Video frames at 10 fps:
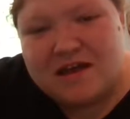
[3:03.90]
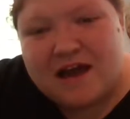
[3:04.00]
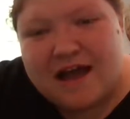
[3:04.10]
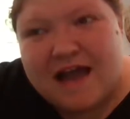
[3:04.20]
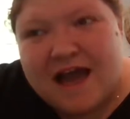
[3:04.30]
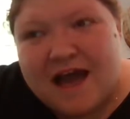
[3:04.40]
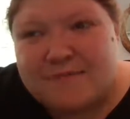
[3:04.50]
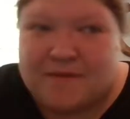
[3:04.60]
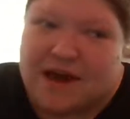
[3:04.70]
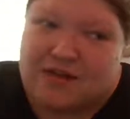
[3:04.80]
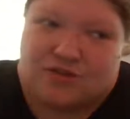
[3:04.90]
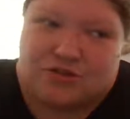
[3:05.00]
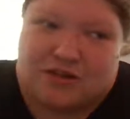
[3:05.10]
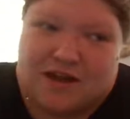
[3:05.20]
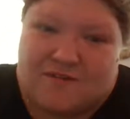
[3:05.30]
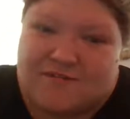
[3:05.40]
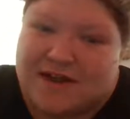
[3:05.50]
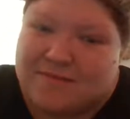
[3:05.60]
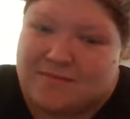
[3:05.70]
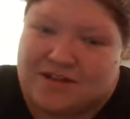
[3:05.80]
I have my surrogate
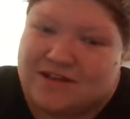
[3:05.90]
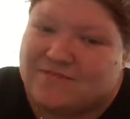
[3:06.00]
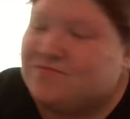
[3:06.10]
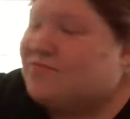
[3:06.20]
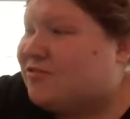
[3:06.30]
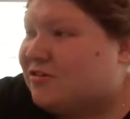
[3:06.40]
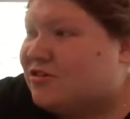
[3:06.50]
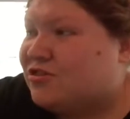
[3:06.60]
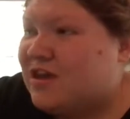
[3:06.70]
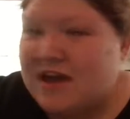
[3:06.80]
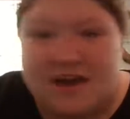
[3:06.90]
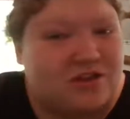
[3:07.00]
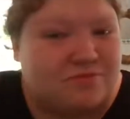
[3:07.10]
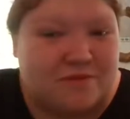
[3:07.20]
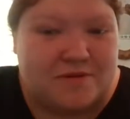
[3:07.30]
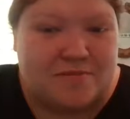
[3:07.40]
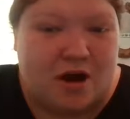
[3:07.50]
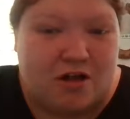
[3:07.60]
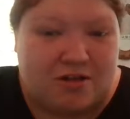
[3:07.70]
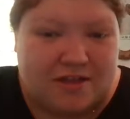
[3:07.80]
family Christy Hicks and
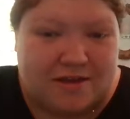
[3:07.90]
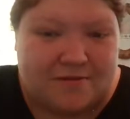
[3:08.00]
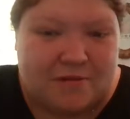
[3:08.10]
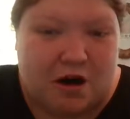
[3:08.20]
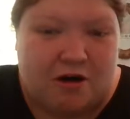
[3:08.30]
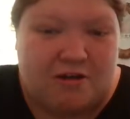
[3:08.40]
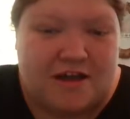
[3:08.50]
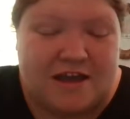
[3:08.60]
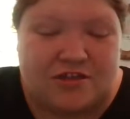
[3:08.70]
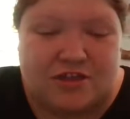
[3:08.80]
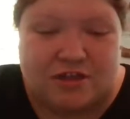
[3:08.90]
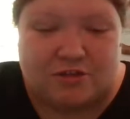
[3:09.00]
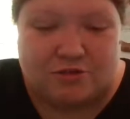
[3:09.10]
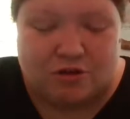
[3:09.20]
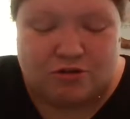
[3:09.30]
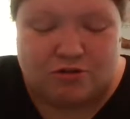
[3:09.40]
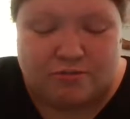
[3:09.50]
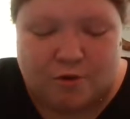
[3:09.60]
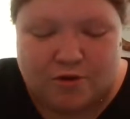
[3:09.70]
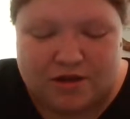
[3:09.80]
Paul in it. Paul Hicks and her two
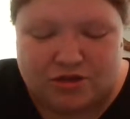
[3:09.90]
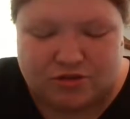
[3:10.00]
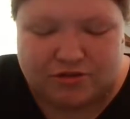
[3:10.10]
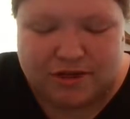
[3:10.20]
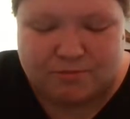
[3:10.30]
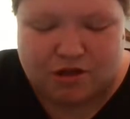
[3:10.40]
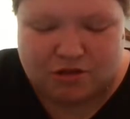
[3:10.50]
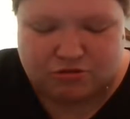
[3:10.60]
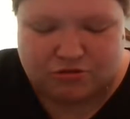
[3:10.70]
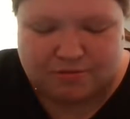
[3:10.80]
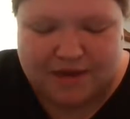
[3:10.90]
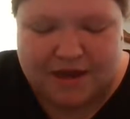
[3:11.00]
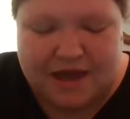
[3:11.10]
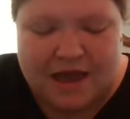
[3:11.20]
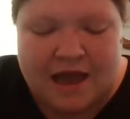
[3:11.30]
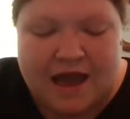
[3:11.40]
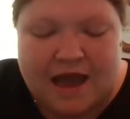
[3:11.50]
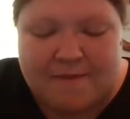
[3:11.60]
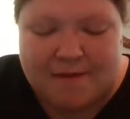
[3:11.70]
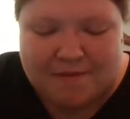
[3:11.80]
boys, who are like brothers to me. I
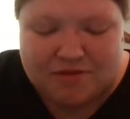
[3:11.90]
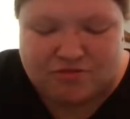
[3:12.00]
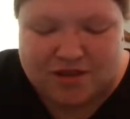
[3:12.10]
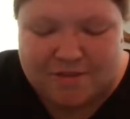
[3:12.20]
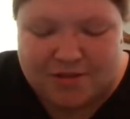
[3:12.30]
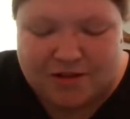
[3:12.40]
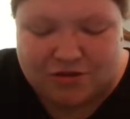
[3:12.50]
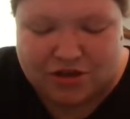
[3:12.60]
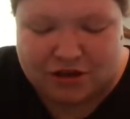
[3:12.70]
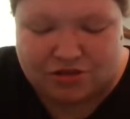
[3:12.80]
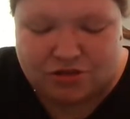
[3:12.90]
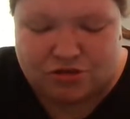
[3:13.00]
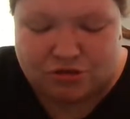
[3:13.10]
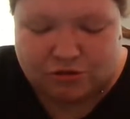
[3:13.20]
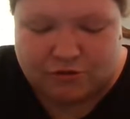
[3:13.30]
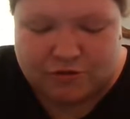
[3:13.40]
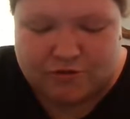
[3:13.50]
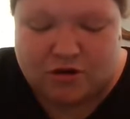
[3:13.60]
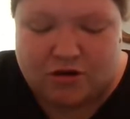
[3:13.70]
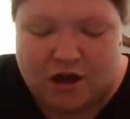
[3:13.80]
have my best friend Emily, who's like a sister, and
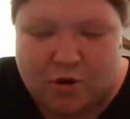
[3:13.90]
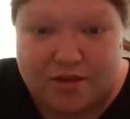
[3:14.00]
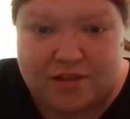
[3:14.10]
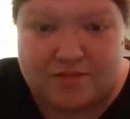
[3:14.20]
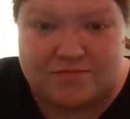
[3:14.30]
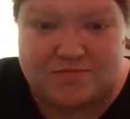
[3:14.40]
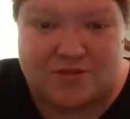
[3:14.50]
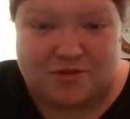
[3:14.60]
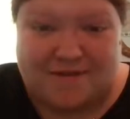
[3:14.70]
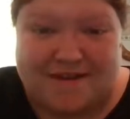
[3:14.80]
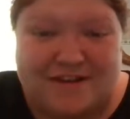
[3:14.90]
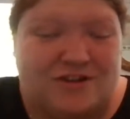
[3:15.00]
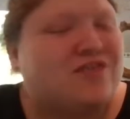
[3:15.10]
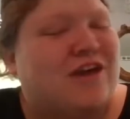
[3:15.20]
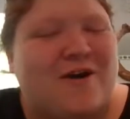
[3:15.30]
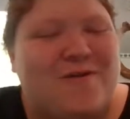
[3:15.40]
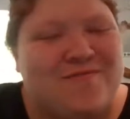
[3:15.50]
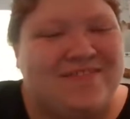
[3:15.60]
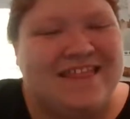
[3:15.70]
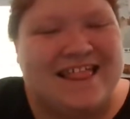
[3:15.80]
we're going to the beach, so
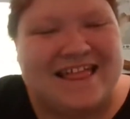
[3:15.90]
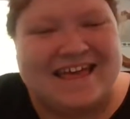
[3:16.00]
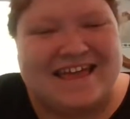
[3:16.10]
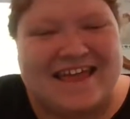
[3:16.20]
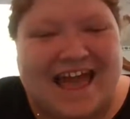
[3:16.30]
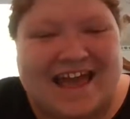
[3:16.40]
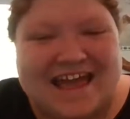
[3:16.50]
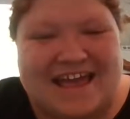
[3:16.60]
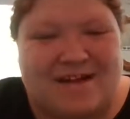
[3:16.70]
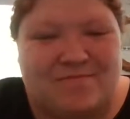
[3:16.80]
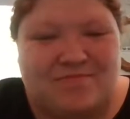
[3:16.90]
yay!